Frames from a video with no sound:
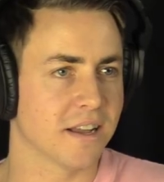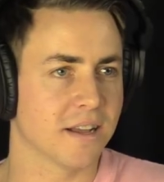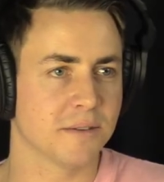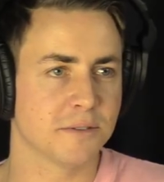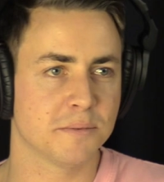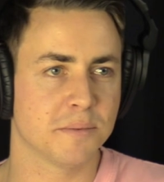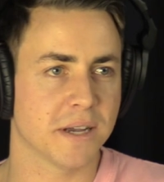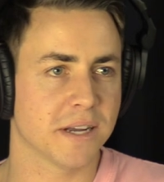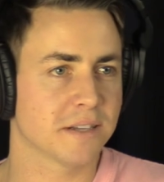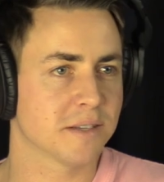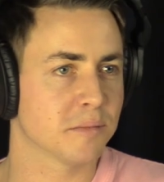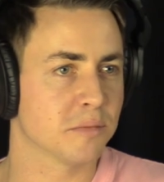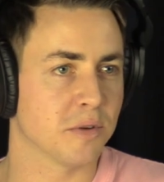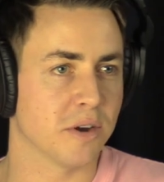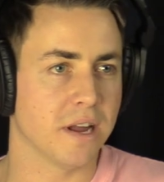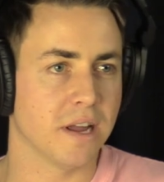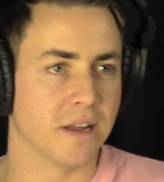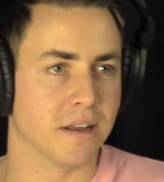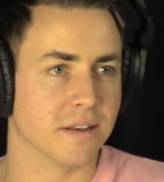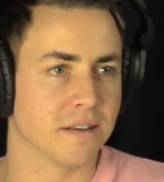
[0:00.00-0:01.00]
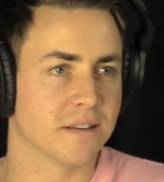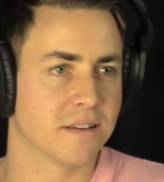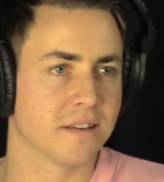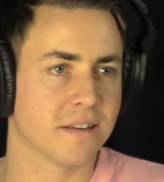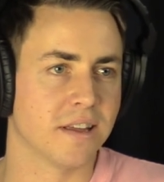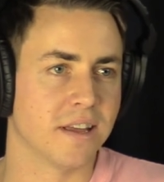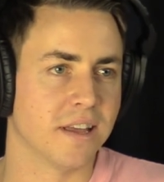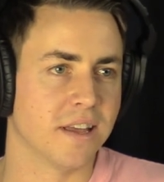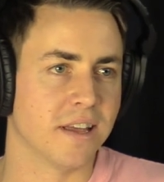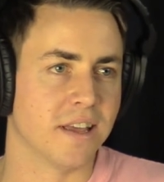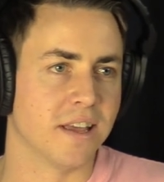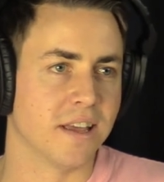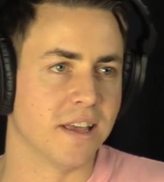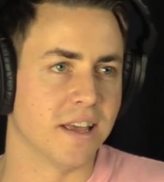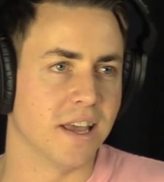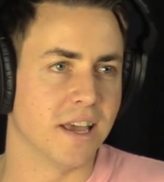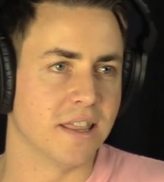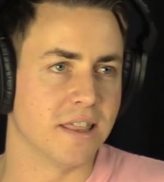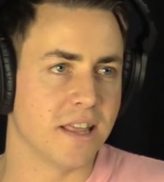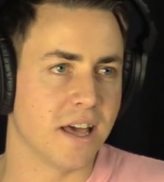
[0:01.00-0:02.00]
And it comes back to brand. Yeah.
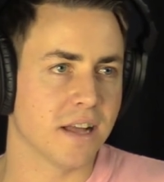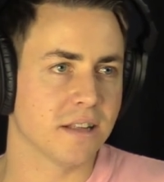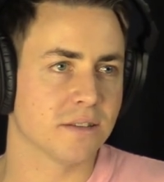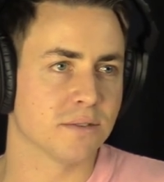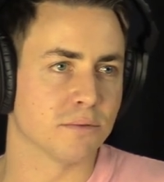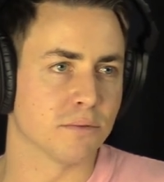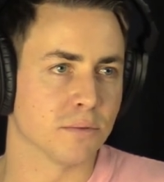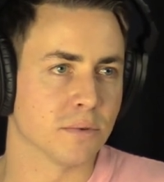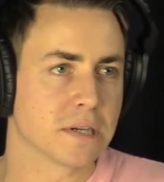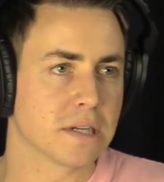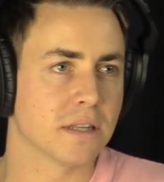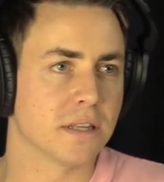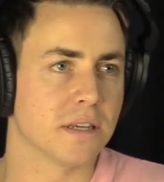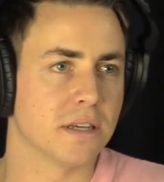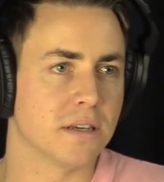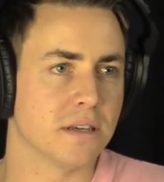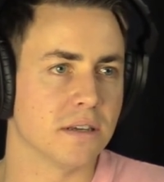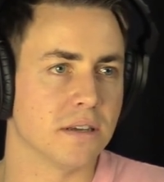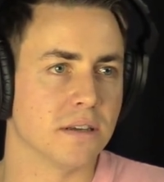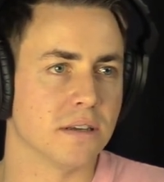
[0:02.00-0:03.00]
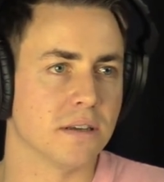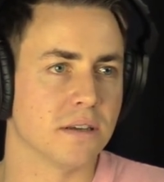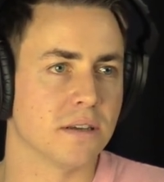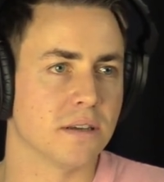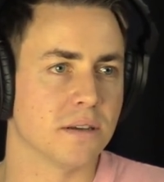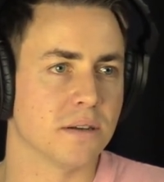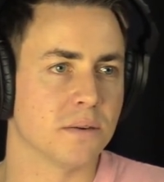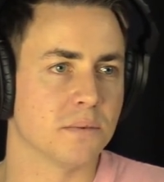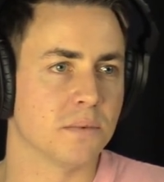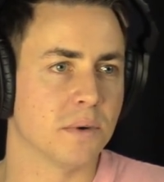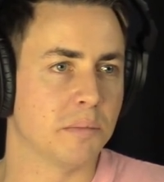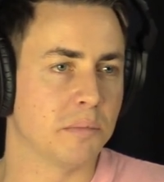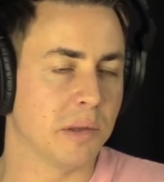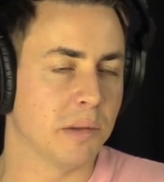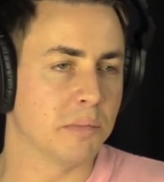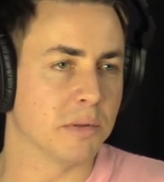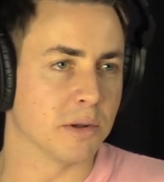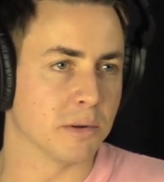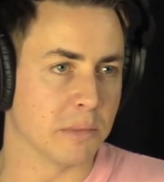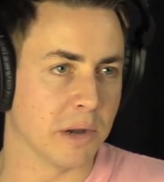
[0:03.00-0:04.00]
And that's really yeah, that's what it is. Yeah. What
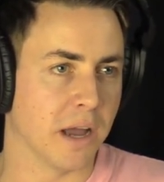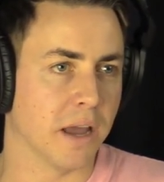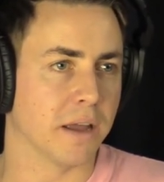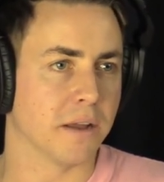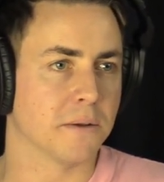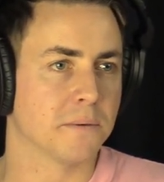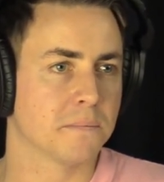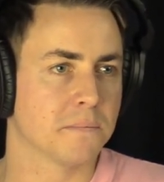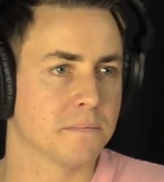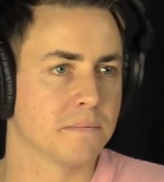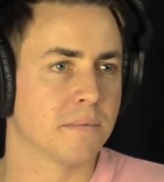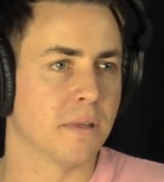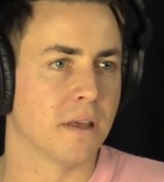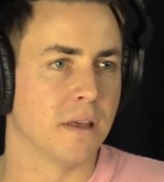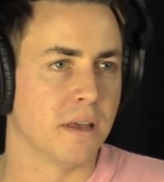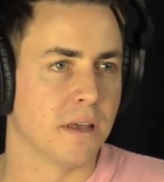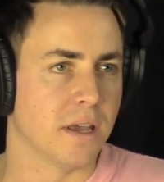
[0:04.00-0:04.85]
people are buying. Yeah.